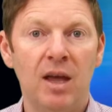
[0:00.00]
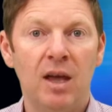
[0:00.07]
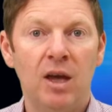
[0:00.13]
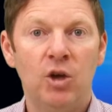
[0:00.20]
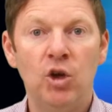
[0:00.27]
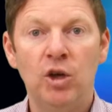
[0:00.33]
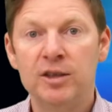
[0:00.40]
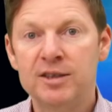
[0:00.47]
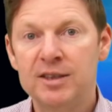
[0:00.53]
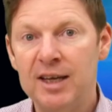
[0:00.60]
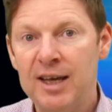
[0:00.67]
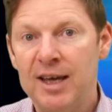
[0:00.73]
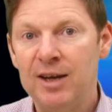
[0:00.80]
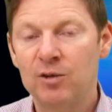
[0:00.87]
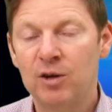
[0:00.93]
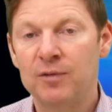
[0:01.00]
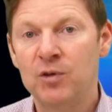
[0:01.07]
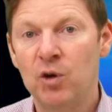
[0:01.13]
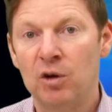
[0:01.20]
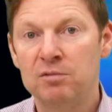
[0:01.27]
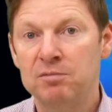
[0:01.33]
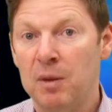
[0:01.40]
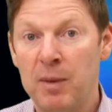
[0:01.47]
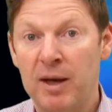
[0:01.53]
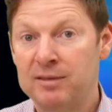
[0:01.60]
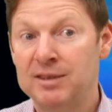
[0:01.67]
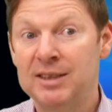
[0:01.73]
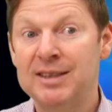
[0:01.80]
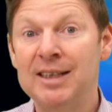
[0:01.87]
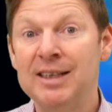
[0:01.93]
You can see here I've got
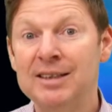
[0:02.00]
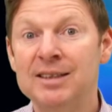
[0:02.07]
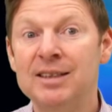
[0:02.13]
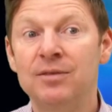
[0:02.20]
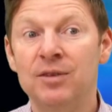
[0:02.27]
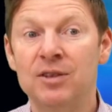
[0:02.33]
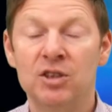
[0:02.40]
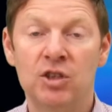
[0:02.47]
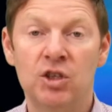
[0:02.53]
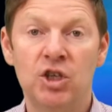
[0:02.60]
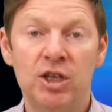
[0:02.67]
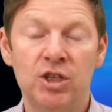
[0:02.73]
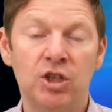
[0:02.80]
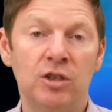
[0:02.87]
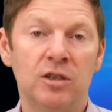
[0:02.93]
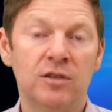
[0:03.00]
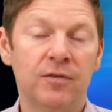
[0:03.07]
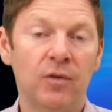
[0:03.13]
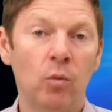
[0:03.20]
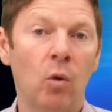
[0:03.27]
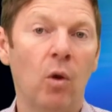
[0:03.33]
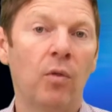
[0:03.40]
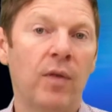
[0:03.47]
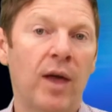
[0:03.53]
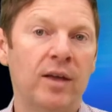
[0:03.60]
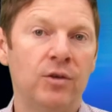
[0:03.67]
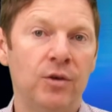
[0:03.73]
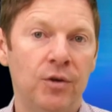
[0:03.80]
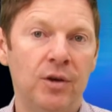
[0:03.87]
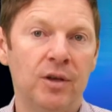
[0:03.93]
about 6 different suggestions for what that
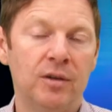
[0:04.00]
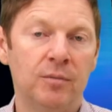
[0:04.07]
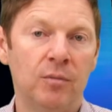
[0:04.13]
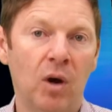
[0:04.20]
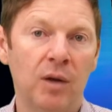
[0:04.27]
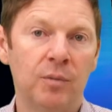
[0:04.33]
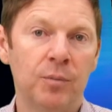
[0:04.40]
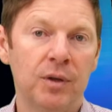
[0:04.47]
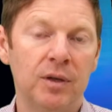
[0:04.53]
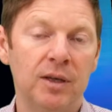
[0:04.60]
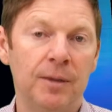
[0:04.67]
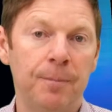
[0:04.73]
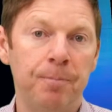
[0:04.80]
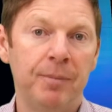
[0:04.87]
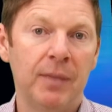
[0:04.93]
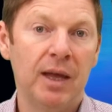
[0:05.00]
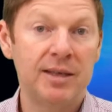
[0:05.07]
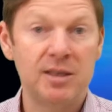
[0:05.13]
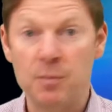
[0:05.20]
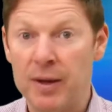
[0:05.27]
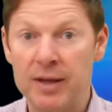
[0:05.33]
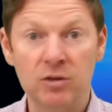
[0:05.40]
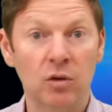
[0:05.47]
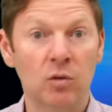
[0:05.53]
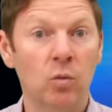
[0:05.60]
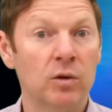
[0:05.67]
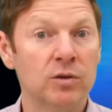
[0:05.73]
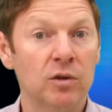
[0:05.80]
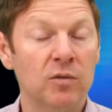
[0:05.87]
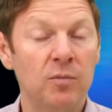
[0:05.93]
unit might be. It depends on
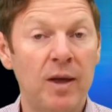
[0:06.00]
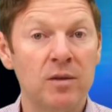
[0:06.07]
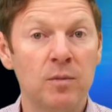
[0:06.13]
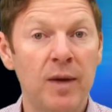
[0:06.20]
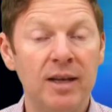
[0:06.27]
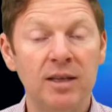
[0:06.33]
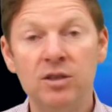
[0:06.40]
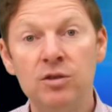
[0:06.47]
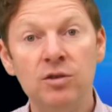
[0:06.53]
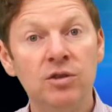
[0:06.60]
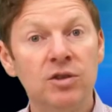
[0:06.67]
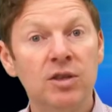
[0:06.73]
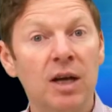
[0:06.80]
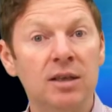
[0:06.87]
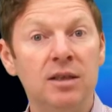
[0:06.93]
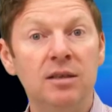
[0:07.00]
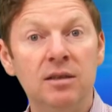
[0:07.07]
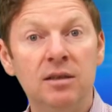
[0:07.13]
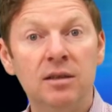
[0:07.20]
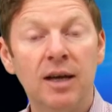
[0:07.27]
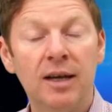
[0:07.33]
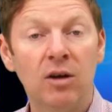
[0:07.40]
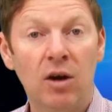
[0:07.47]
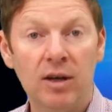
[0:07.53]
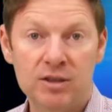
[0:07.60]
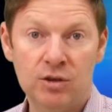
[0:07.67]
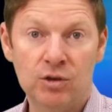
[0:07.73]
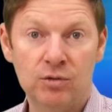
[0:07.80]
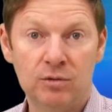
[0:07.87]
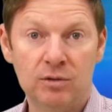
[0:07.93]
what sort of mathematics you studied at high
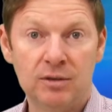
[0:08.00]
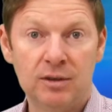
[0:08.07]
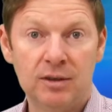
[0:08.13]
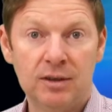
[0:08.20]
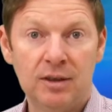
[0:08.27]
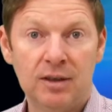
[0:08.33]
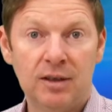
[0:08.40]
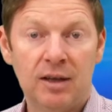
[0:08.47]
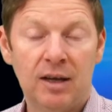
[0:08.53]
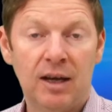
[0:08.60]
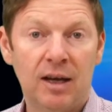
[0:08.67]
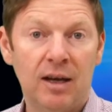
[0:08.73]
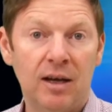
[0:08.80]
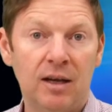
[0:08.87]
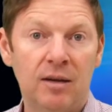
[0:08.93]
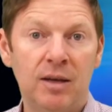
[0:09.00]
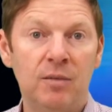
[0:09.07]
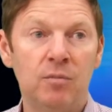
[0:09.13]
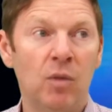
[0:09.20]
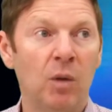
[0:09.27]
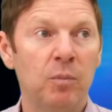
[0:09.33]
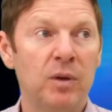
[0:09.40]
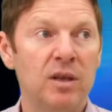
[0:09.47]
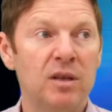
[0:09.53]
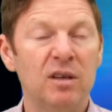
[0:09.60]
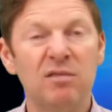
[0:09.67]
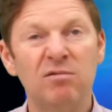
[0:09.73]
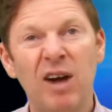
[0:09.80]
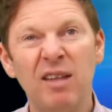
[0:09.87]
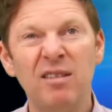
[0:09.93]
school. It might be that
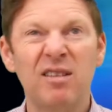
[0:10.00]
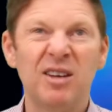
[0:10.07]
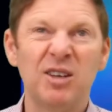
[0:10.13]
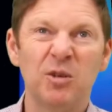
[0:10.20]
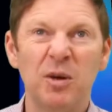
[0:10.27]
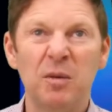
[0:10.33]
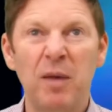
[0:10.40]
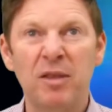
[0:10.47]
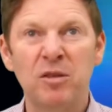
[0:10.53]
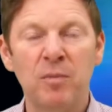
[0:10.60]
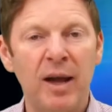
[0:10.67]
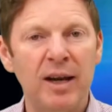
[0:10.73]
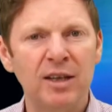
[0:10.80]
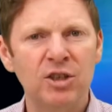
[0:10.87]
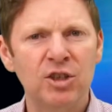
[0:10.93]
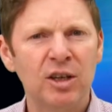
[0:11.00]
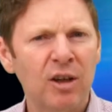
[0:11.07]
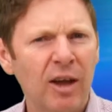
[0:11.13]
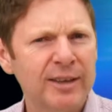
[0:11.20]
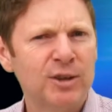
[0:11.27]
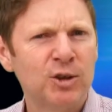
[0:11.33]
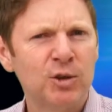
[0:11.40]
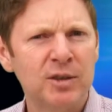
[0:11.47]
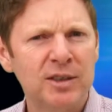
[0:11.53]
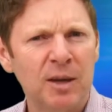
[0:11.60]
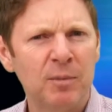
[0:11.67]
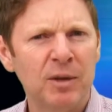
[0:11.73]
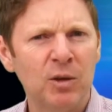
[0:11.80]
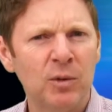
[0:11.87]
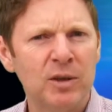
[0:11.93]
rather than doing mathematics, you'd like to do
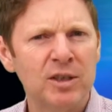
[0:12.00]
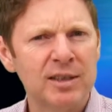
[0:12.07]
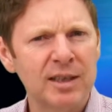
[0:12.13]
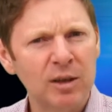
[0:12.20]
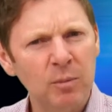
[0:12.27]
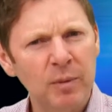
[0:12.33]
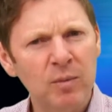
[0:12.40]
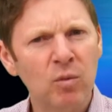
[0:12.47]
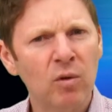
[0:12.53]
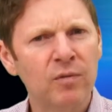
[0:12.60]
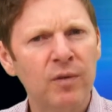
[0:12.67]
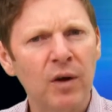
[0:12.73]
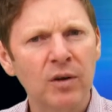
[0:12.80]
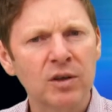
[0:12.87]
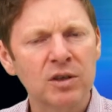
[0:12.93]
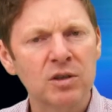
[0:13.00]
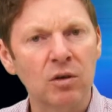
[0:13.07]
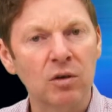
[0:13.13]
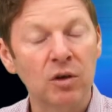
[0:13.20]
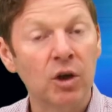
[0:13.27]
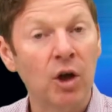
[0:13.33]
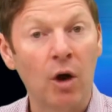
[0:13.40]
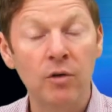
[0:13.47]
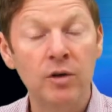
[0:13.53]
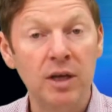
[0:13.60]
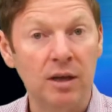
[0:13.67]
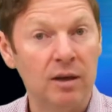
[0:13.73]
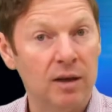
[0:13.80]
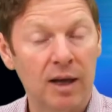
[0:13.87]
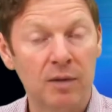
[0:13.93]
something which is a little bit more focused on
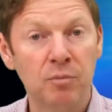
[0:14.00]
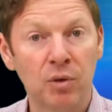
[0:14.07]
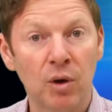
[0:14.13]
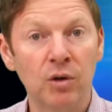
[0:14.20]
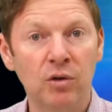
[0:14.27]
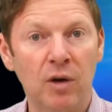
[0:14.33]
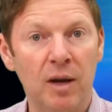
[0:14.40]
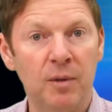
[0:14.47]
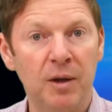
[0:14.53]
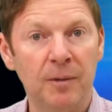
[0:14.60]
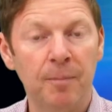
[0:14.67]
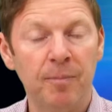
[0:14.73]
coding and programming,